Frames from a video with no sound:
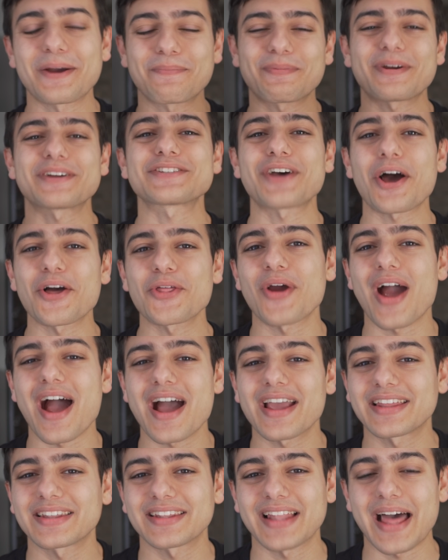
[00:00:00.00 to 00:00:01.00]
Compared to other
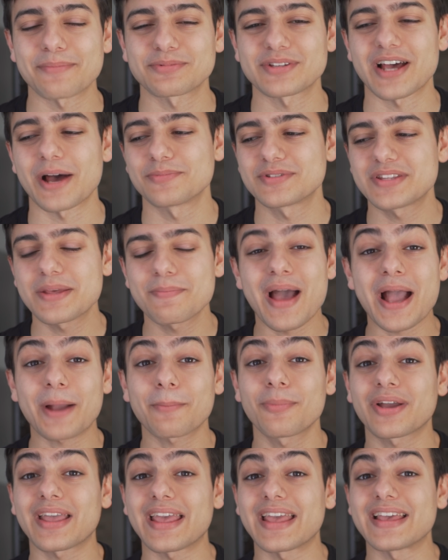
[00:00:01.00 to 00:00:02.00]
high-end laptops, the
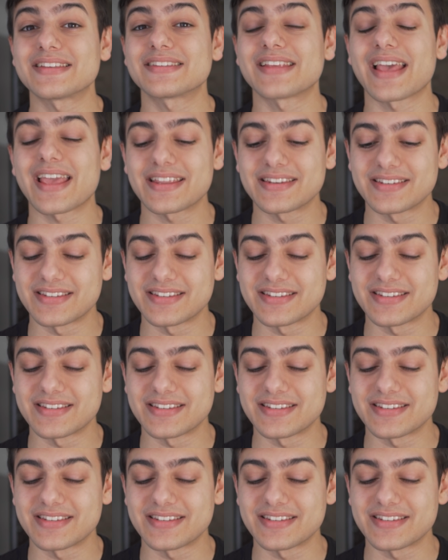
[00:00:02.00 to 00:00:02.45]
MacBook is a